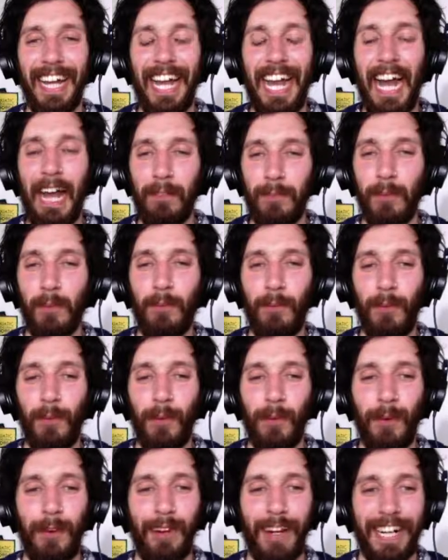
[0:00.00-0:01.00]
After
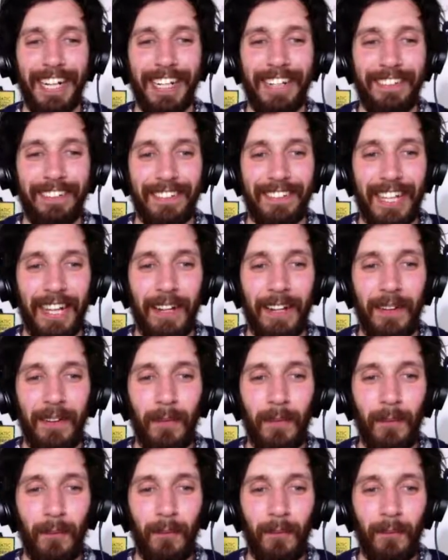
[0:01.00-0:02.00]
4, I'm going to do
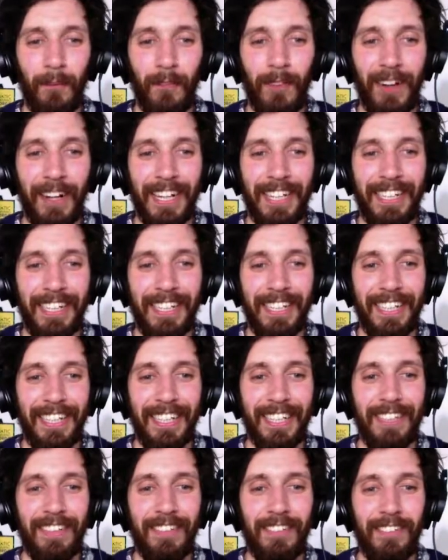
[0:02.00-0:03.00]
that. 1,
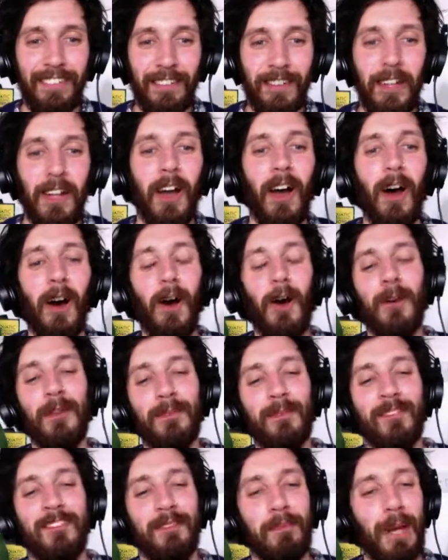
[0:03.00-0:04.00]
2.
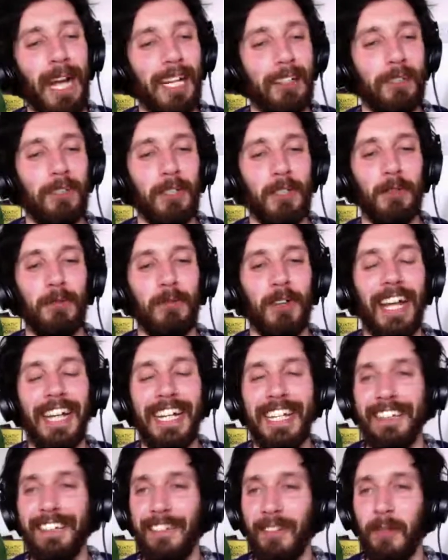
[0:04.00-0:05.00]
Oh, Patrick, you're
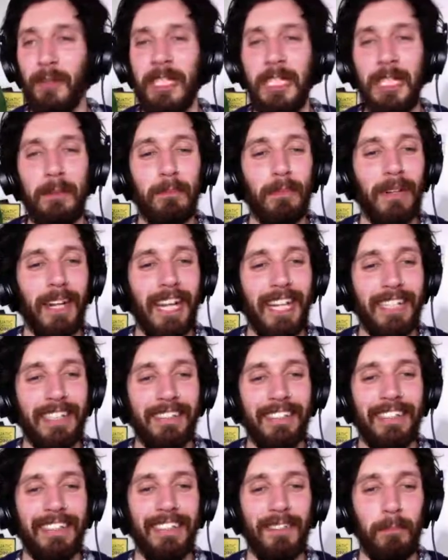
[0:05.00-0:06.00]
right. Don't eat
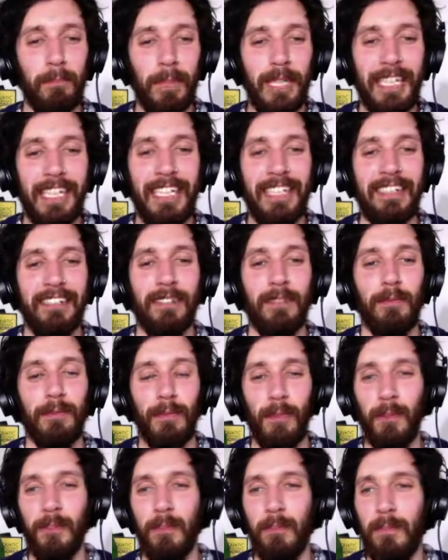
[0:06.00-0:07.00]
bread. Peas.
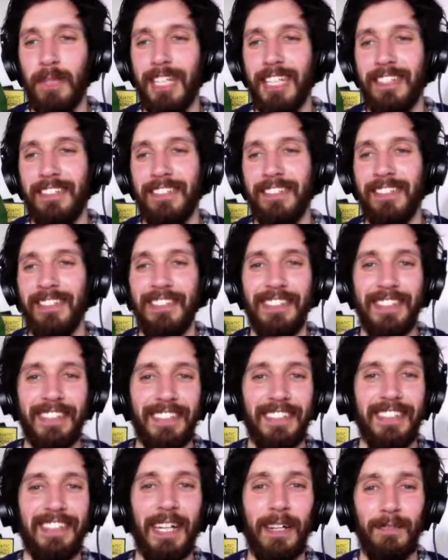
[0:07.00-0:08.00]
Frozen peas.
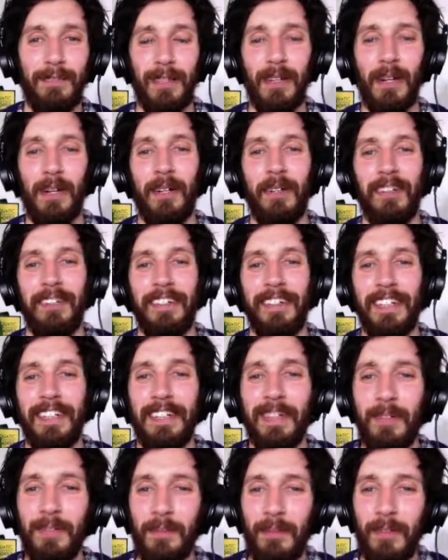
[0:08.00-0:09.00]
I forgot.
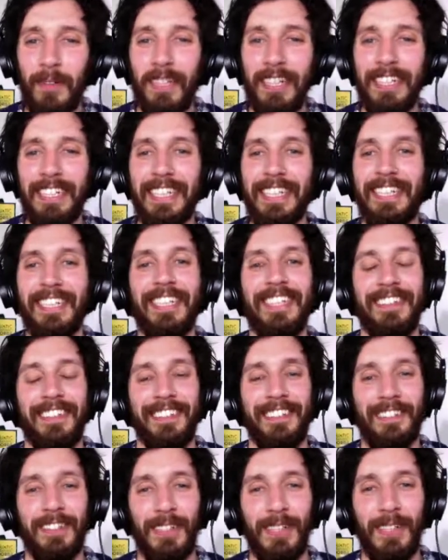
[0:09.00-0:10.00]
1,
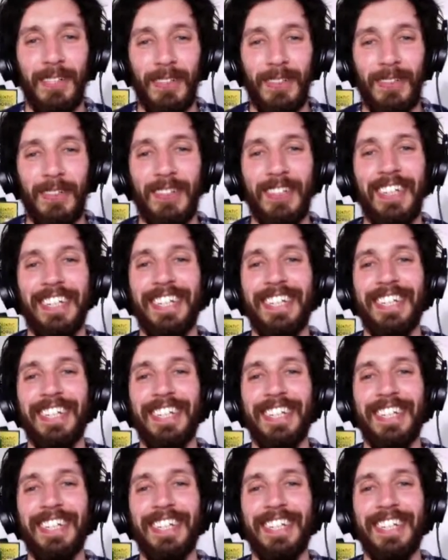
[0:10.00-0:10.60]
2,